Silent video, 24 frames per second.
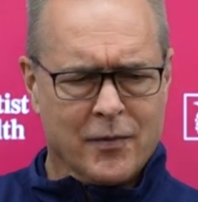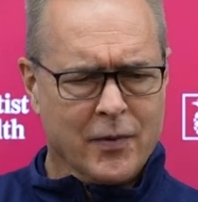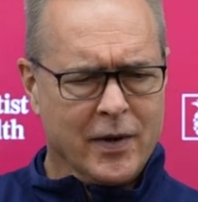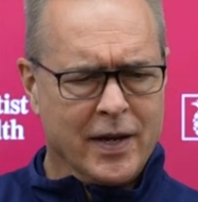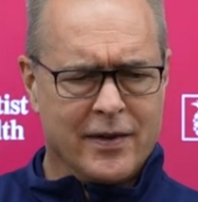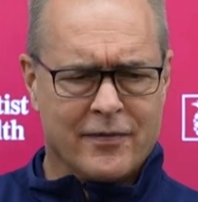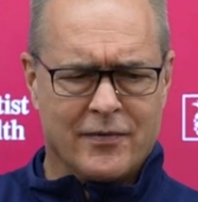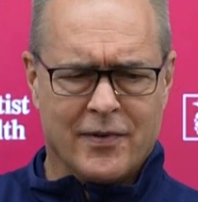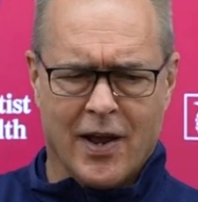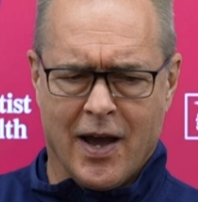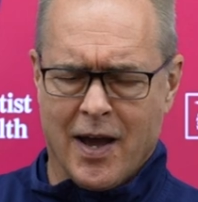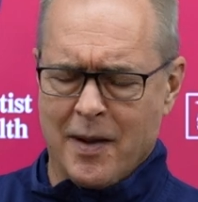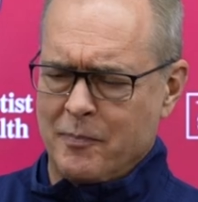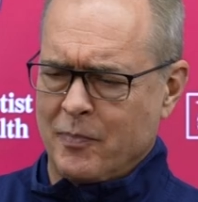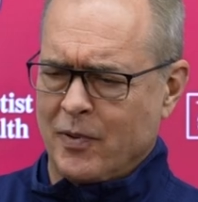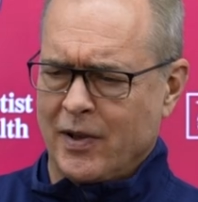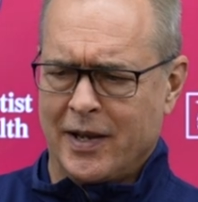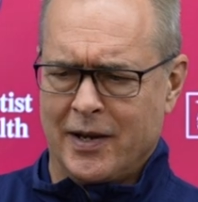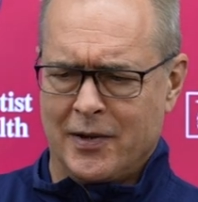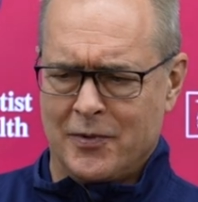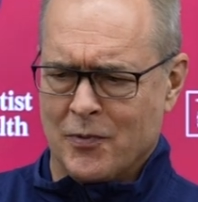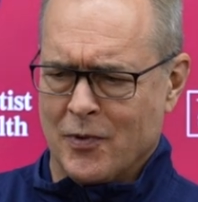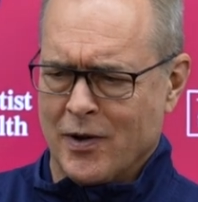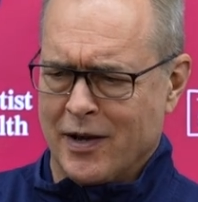we have not
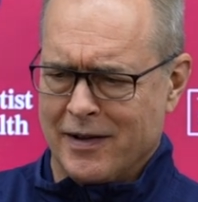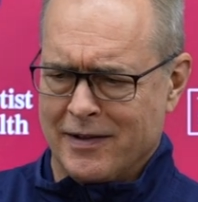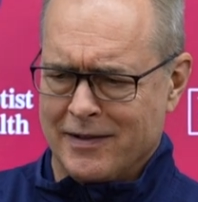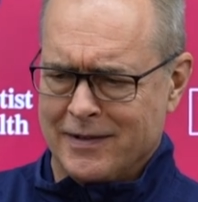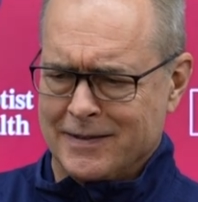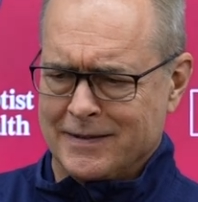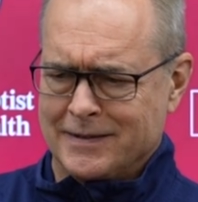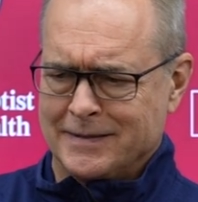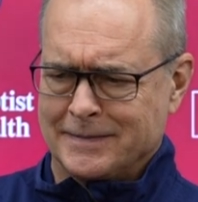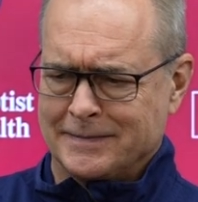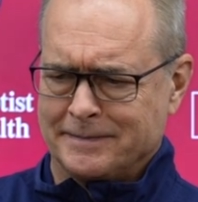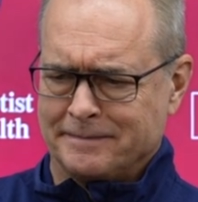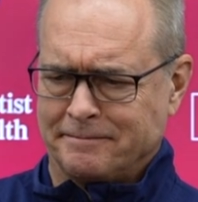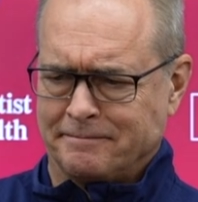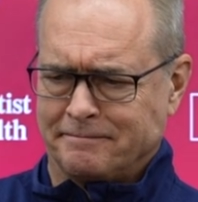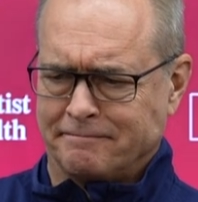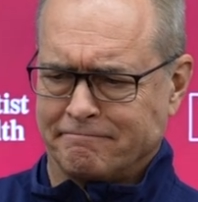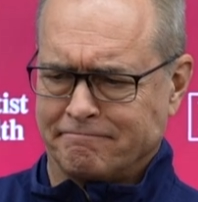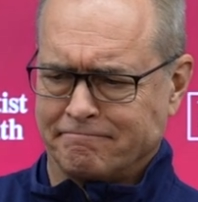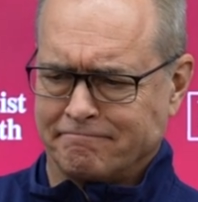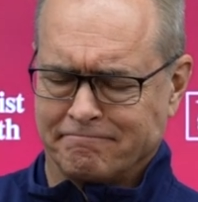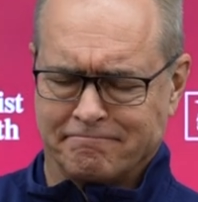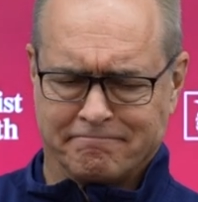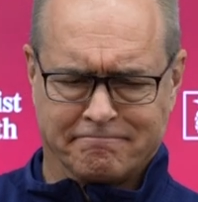played well.
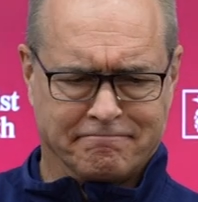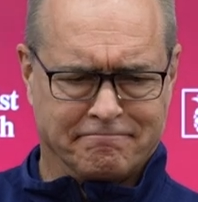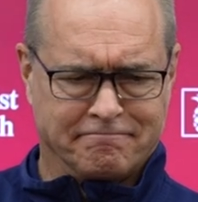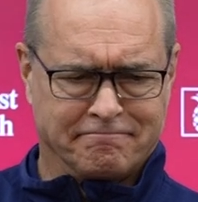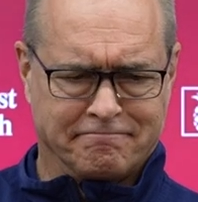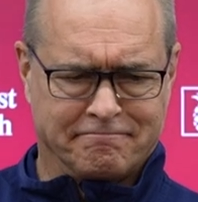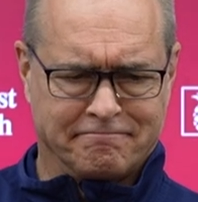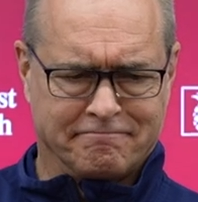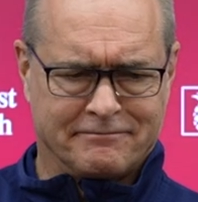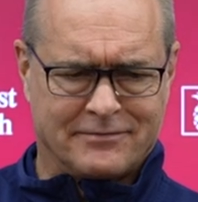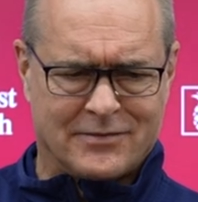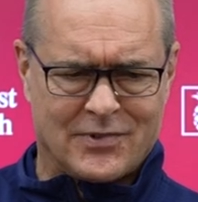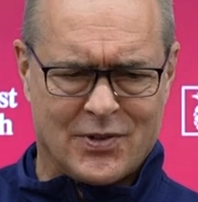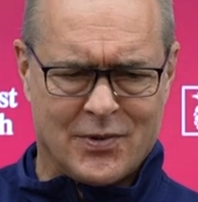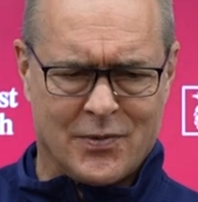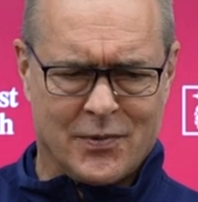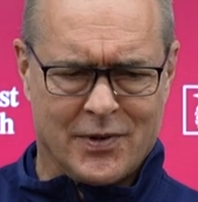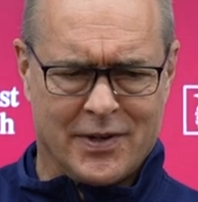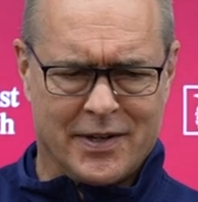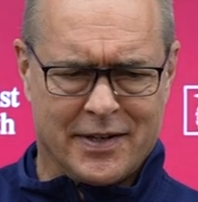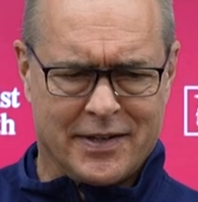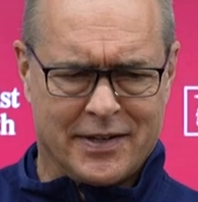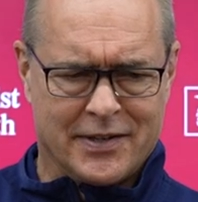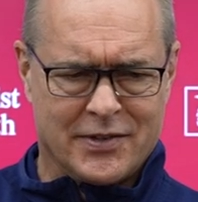So
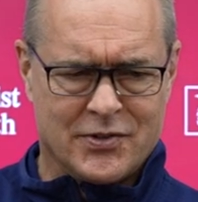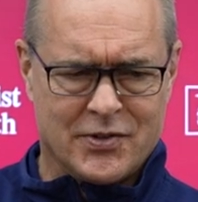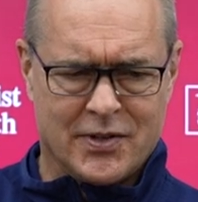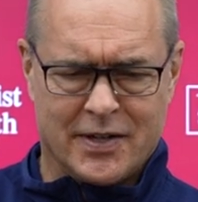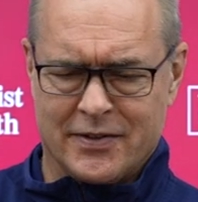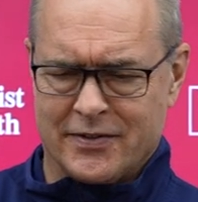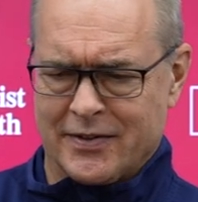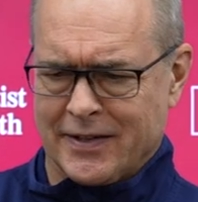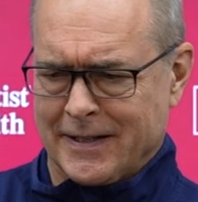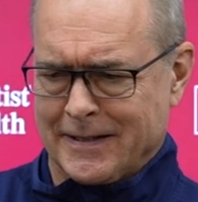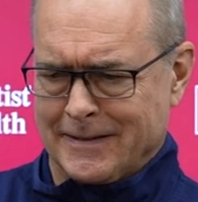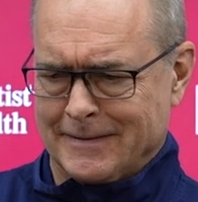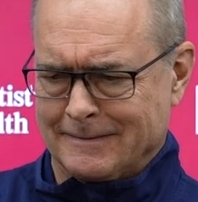we're looking to change that.